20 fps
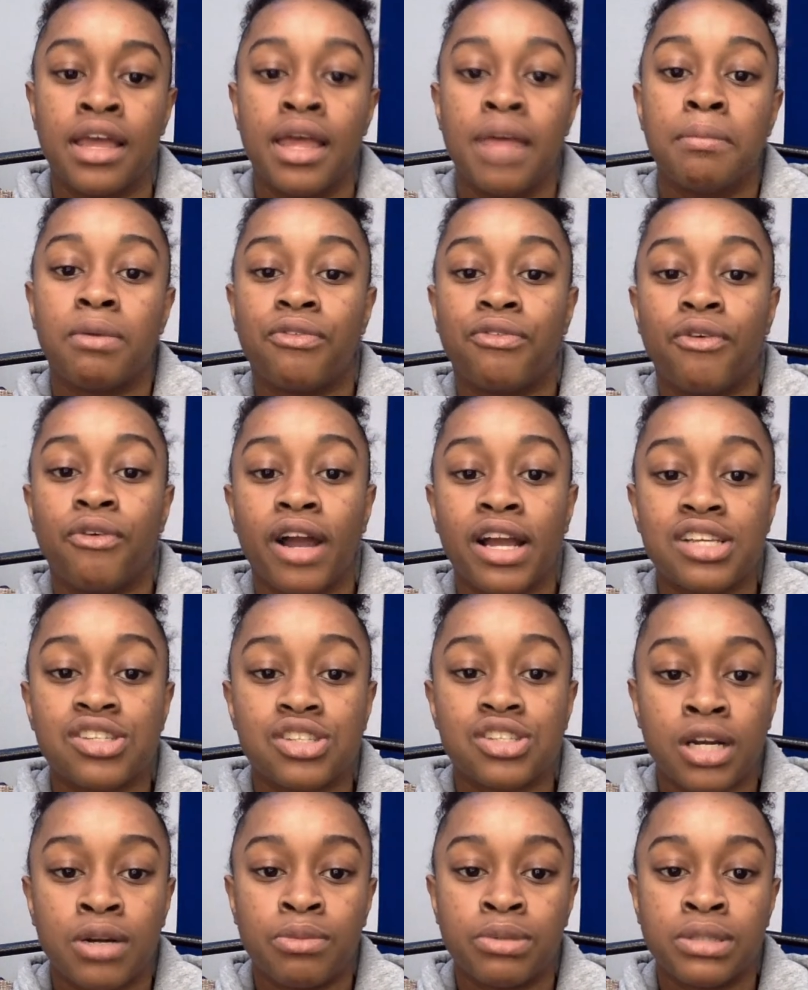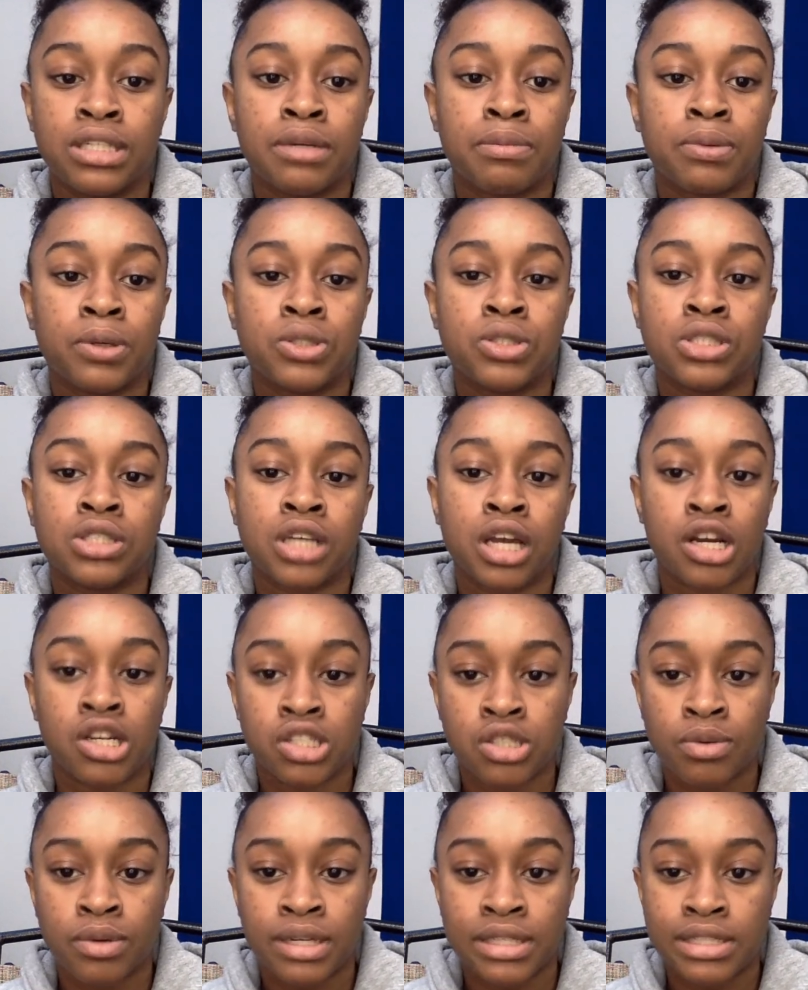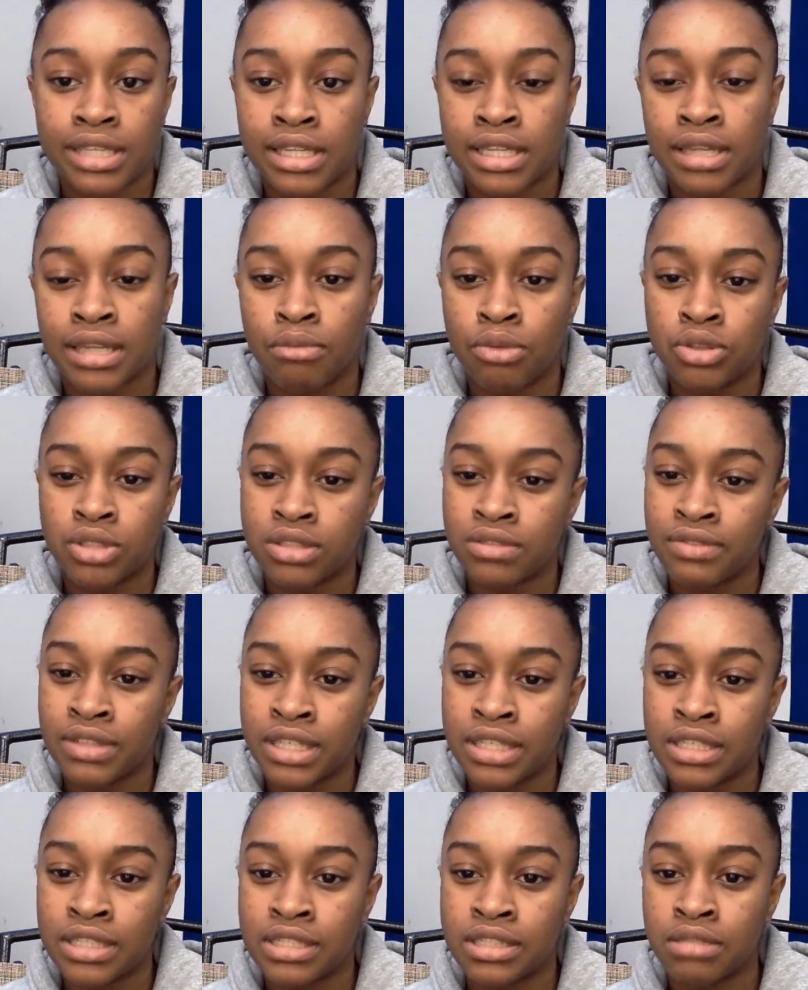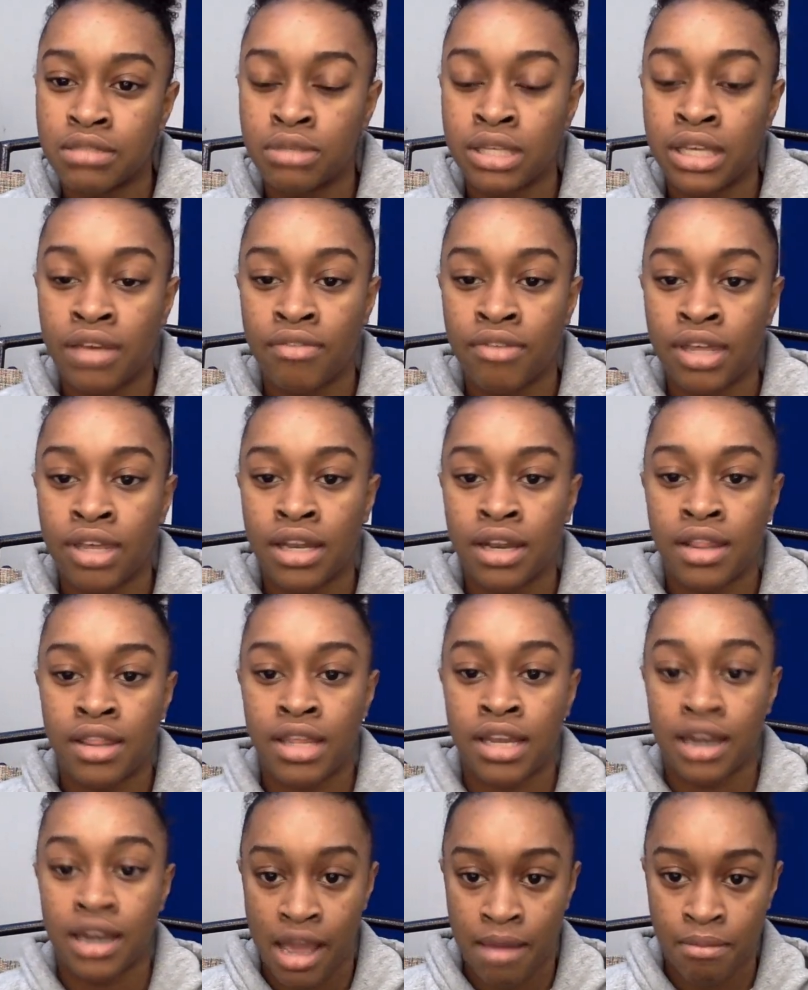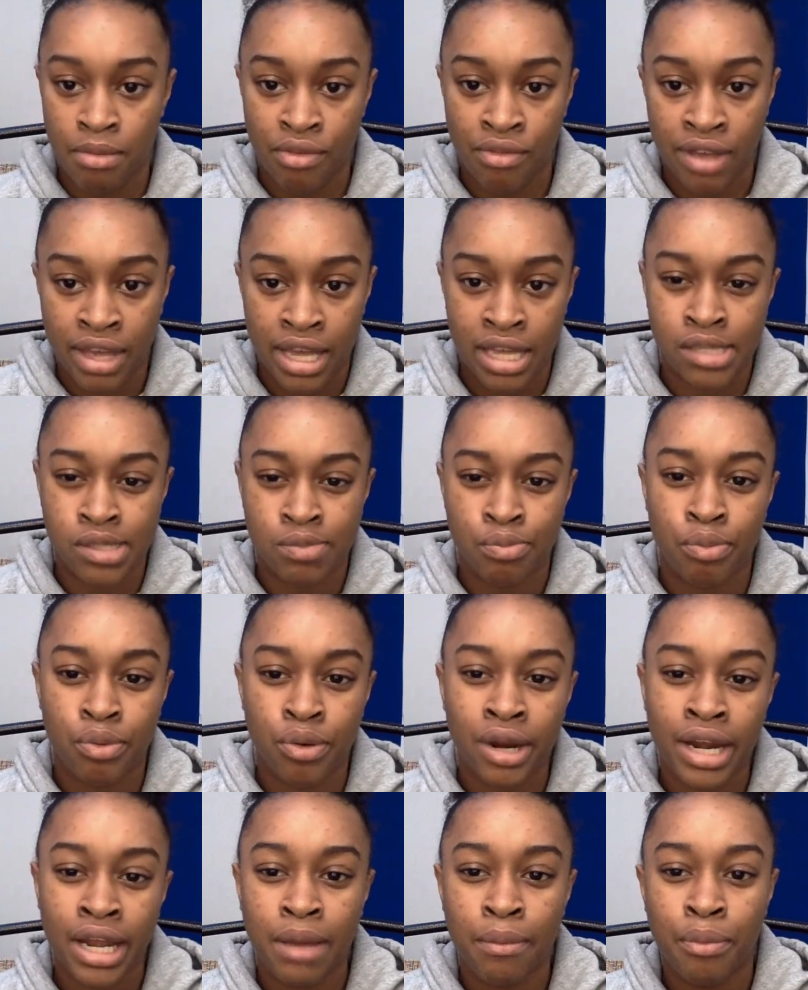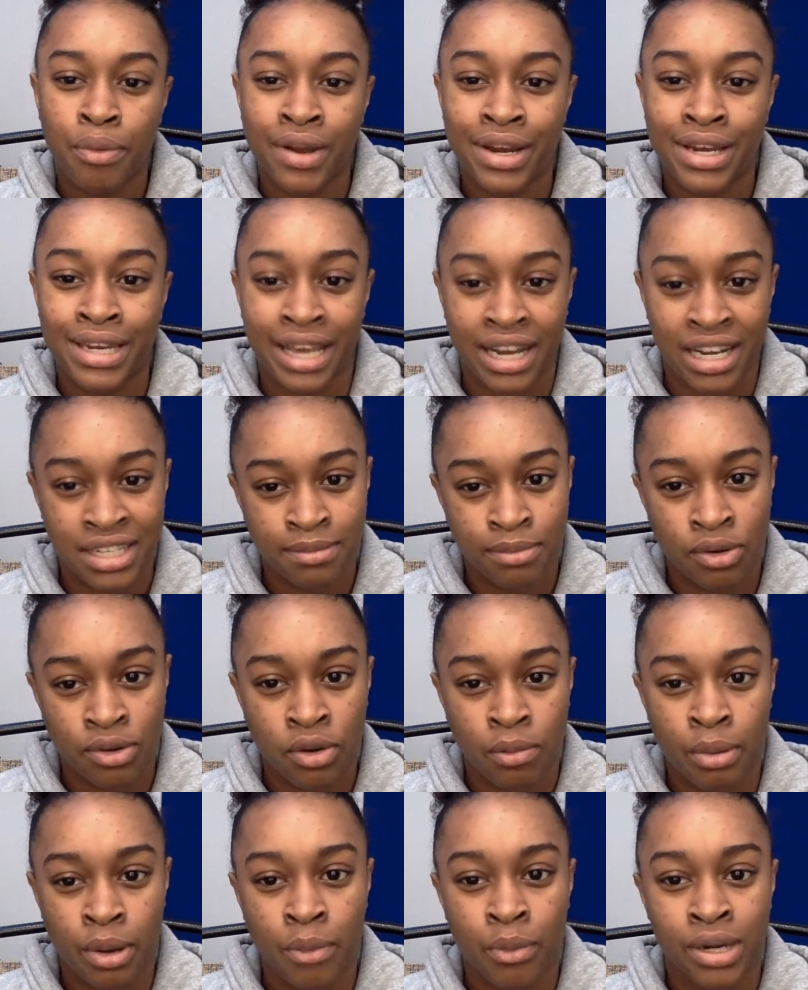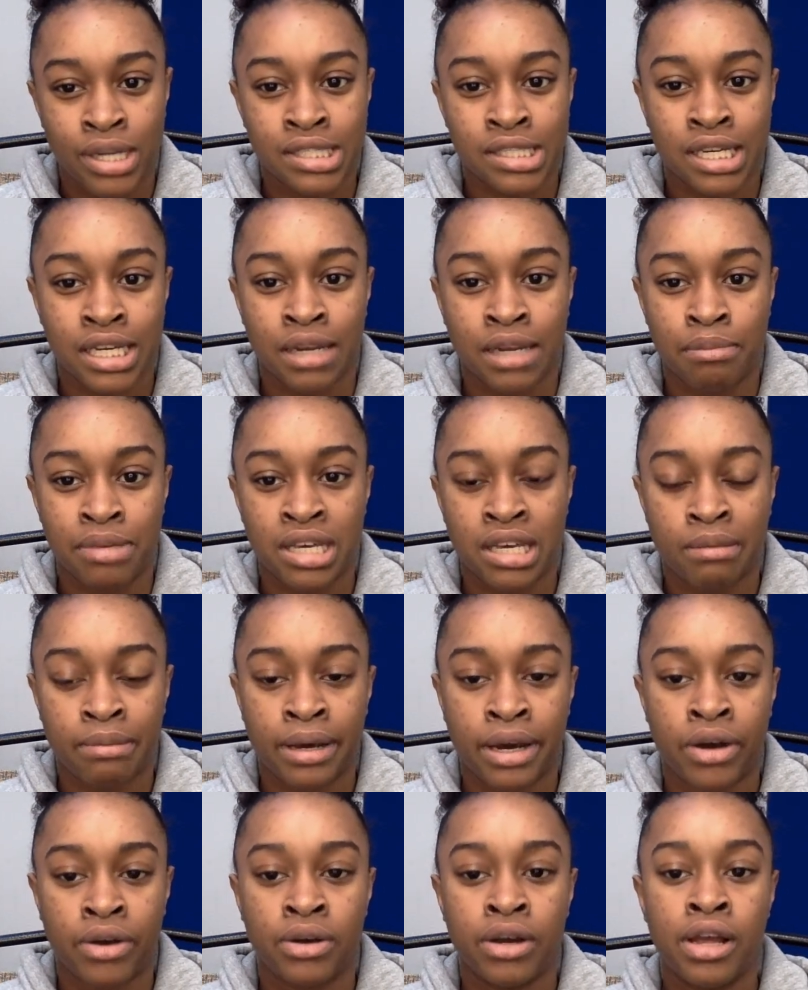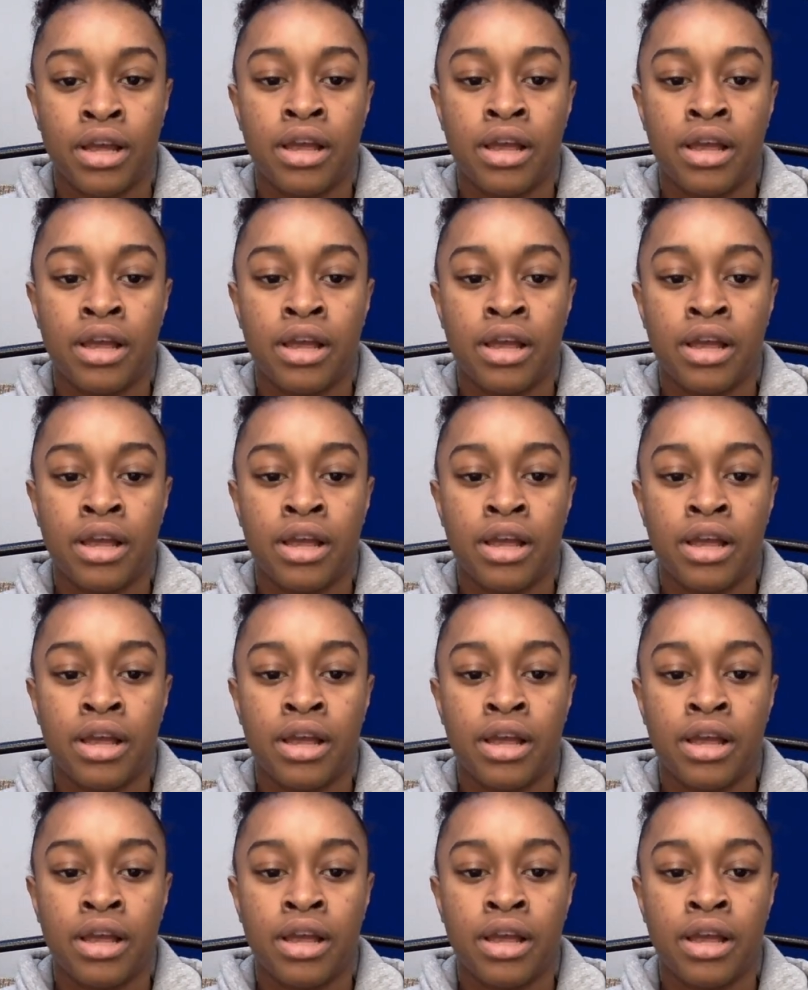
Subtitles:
Before I start with the approaches, I also want to say that most of these, given the name of it, it's pretty predictable about what it's going to be about.